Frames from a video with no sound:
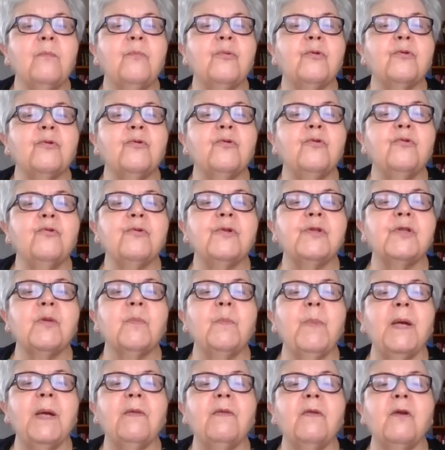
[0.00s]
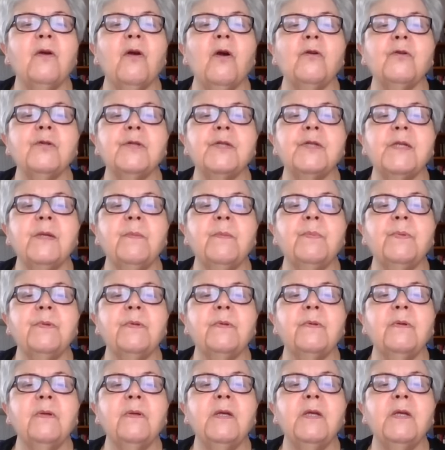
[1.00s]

produced by the concept